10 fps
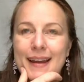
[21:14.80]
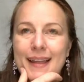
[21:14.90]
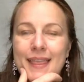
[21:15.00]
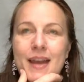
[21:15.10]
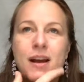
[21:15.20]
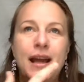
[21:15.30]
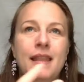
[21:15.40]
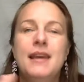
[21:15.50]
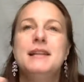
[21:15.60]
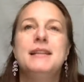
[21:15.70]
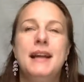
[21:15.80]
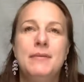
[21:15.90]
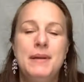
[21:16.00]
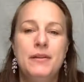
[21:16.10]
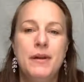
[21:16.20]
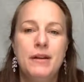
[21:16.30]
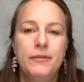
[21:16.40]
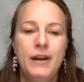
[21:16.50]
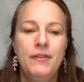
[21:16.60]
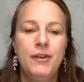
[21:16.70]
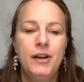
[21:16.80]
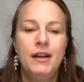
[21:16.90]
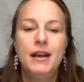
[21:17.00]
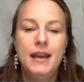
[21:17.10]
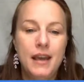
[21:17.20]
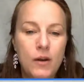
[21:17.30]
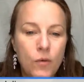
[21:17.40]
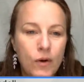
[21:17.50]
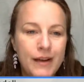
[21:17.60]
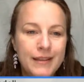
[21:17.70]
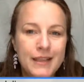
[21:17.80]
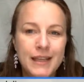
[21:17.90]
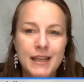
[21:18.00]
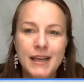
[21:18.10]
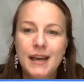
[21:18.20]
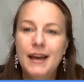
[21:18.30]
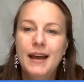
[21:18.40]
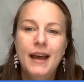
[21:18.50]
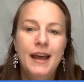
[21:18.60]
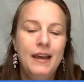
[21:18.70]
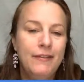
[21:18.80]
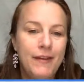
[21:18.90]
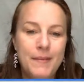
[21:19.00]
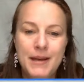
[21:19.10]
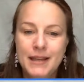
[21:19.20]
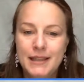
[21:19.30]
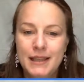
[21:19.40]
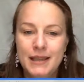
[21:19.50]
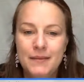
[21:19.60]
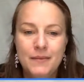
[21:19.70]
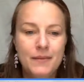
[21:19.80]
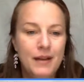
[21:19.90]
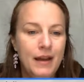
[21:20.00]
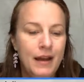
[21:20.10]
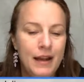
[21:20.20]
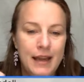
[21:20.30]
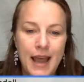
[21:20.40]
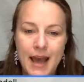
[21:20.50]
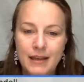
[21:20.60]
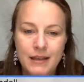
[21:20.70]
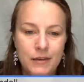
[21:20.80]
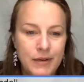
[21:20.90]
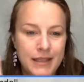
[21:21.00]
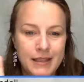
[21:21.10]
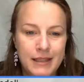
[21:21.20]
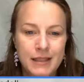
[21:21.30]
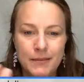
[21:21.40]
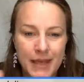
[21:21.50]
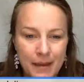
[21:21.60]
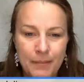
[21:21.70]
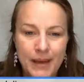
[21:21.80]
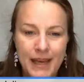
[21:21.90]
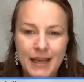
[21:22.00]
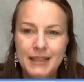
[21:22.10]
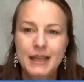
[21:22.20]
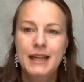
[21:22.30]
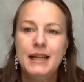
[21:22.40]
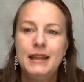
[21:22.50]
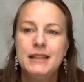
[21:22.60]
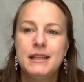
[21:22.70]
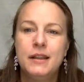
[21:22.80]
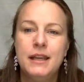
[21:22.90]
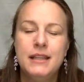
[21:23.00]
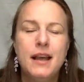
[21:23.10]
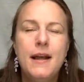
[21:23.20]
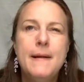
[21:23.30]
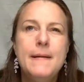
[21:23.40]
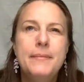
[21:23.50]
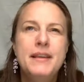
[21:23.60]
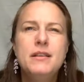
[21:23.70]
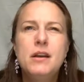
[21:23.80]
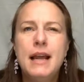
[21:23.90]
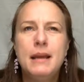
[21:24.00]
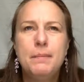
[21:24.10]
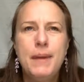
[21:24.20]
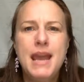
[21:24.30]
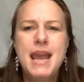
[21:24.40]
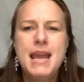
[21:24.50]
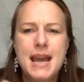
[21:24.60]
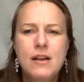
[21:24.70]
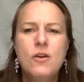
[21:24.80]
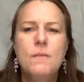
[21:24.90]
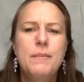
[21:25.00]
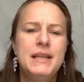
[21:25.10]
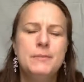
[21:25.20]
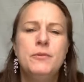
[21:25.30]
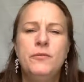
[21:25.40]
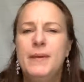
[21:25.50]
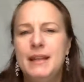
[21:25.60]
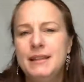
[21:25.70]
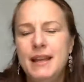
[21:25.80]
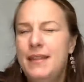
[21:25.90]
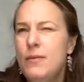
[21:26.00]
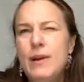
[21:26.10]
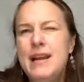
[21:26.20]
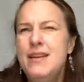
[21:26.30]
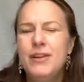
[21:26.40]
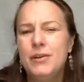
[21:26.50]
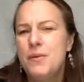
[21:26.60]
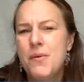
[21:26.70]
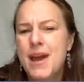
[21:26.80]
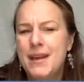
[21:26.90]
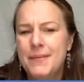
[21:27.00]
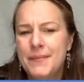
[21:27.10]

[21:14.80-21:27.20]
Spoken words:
there are like things that have been around forever: equality, feminism, like anti-racism campaigns, and like these kind of things. These are like big and complex movements, and they will never go away.